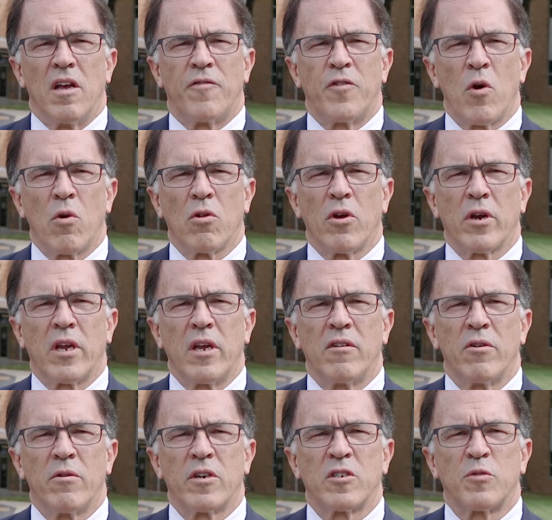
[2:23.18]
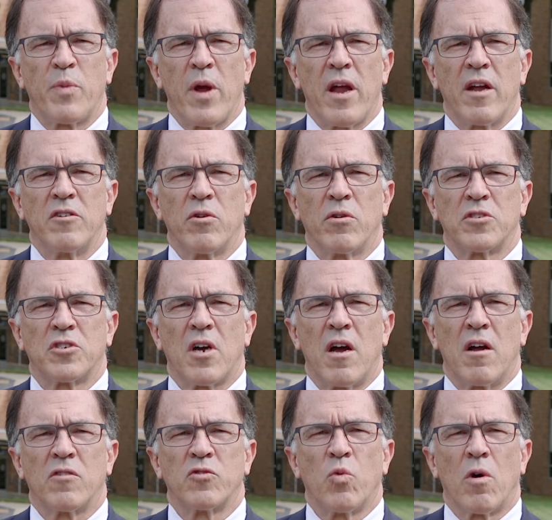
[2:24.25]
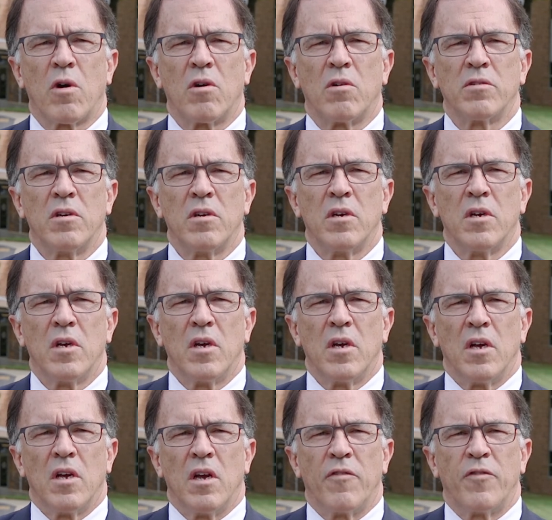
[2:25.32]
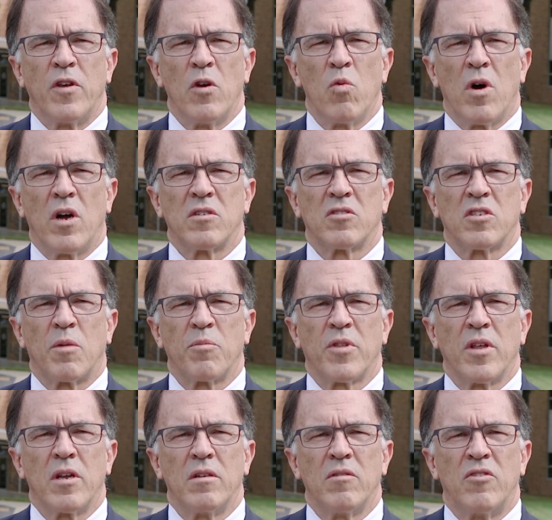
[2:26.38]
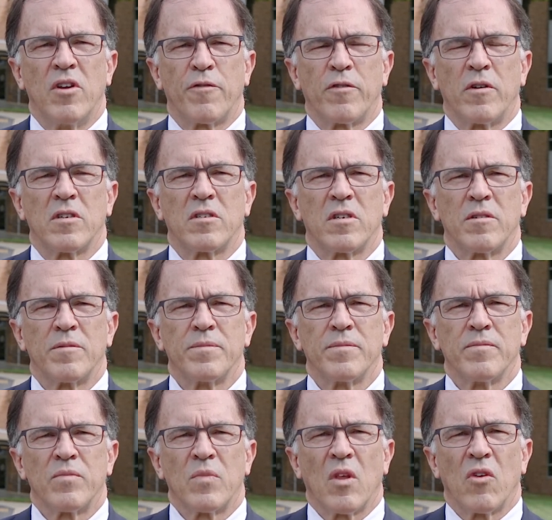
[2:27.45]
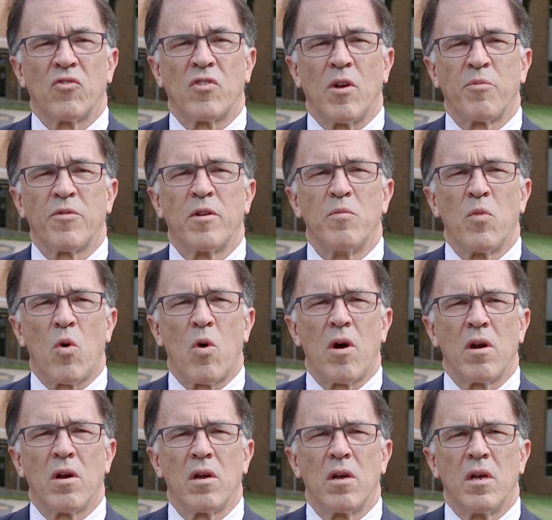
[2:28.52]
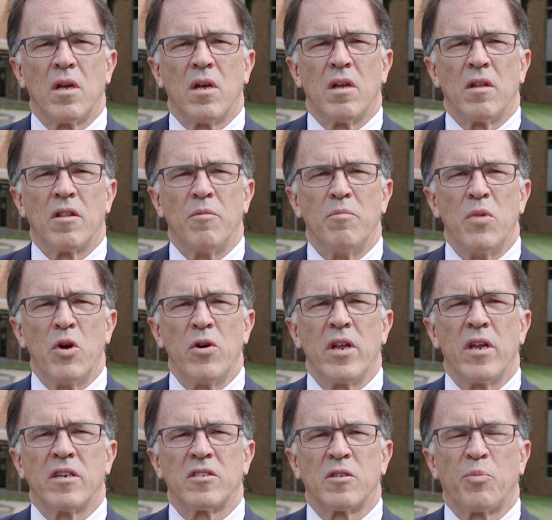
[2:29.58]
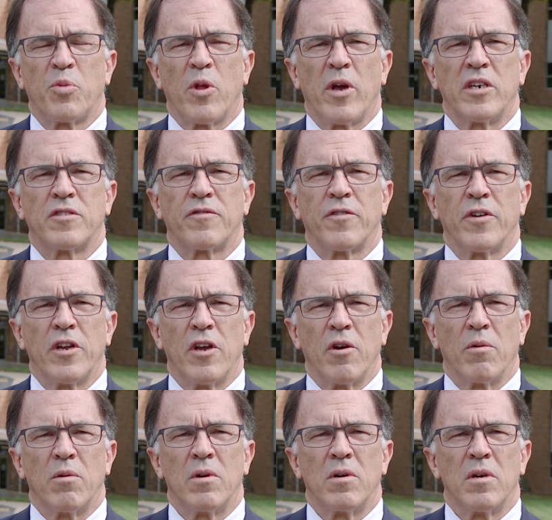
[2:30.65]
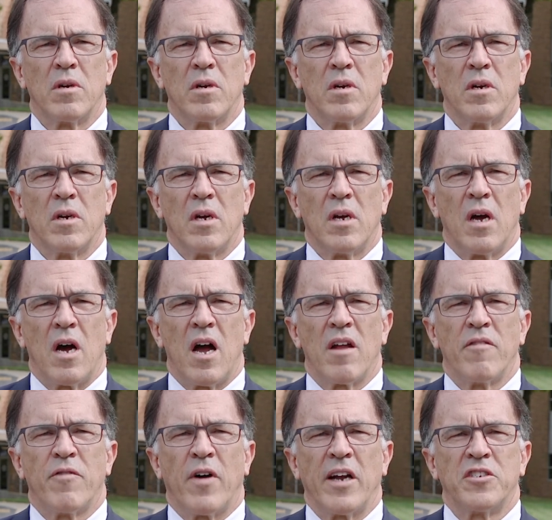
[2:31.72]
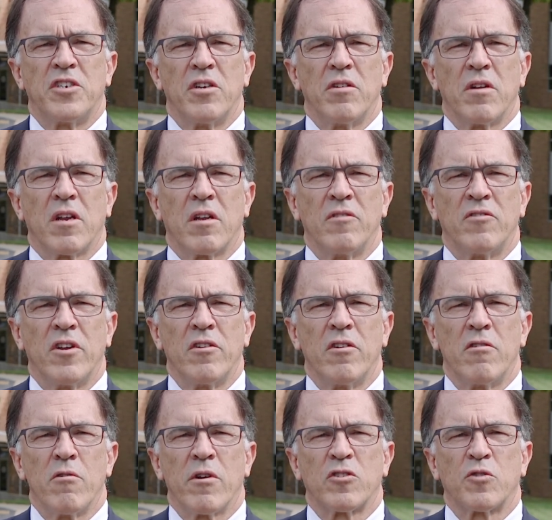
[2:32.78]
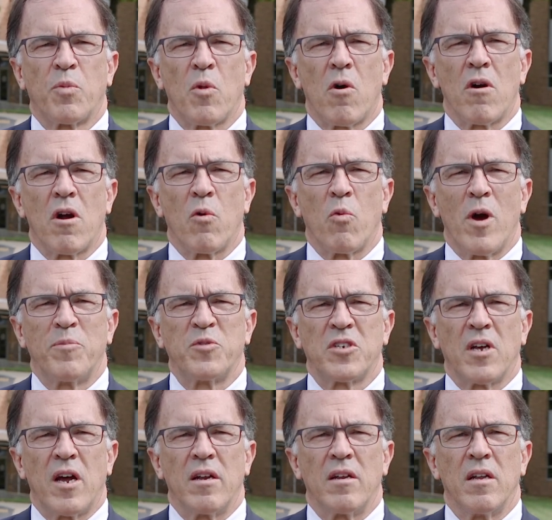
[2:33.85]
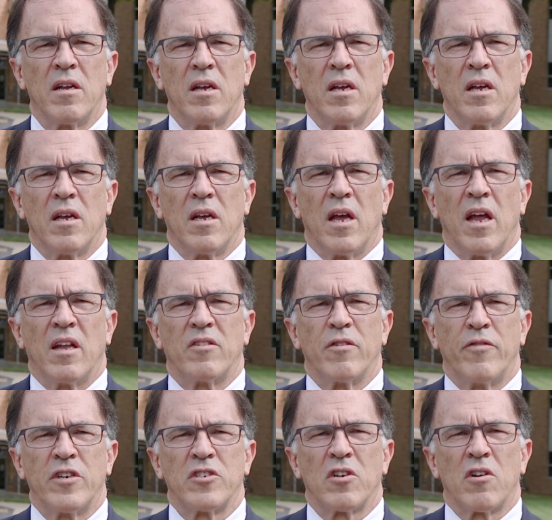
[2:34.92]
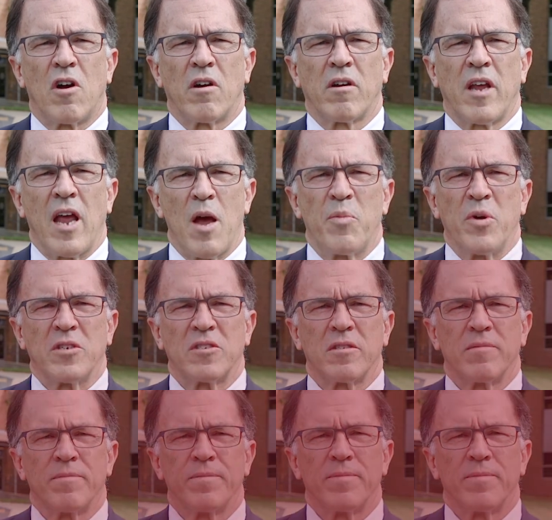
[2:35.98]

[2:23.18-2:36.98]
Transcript: If you're looking to expand your child's world, if you want something different, something more, then Mooney is the place for you. I invite you to continue to explore our website and to visit our campus.